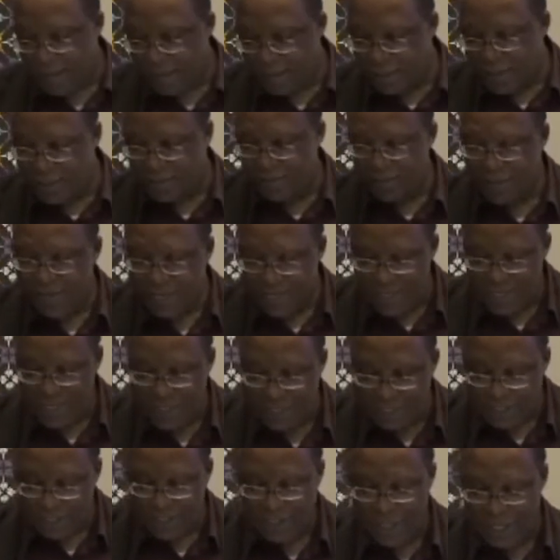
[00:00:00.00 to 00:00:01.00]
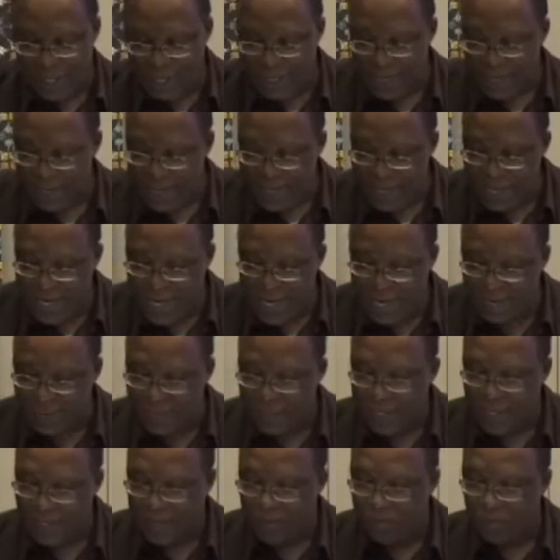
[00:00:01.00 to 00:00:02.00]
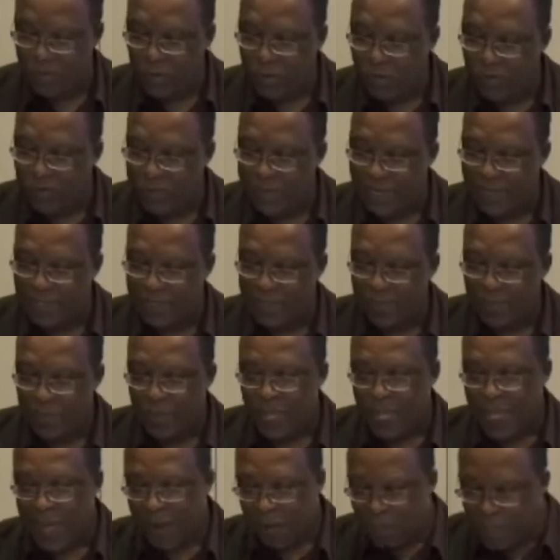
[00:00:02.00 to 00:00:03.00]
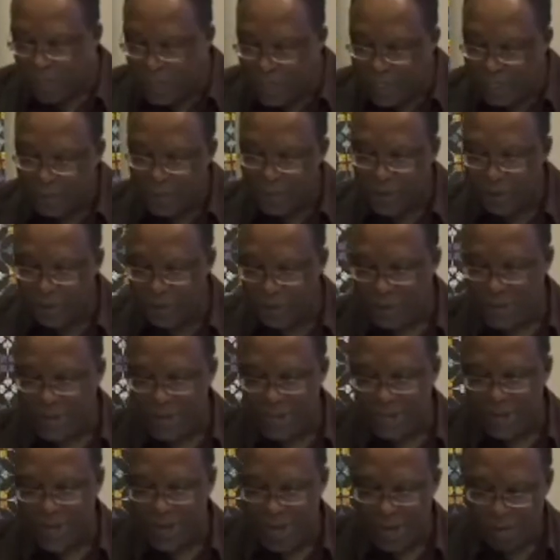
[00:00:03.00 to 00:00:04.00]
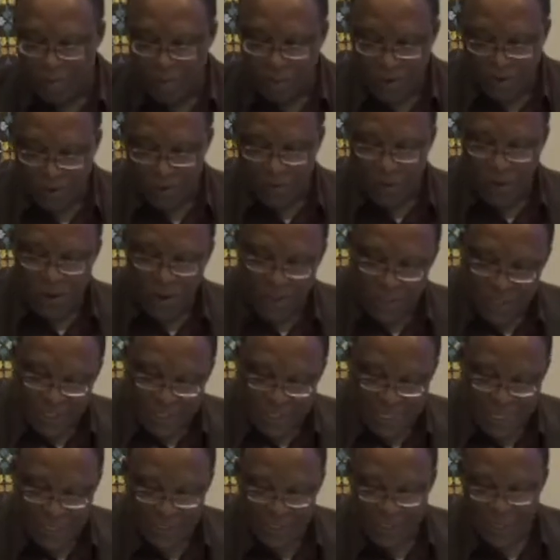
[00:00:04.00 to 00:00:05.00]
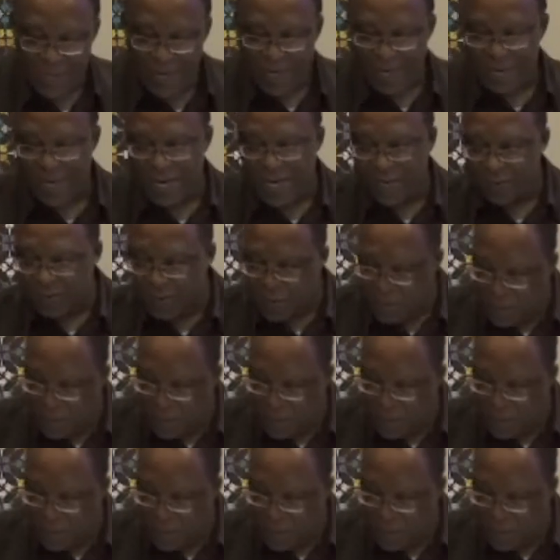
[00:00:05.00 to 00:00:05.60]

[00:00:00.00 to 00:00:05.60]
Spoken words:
this is readily seen in the dancer's movement. Now, please note that the number of onsets does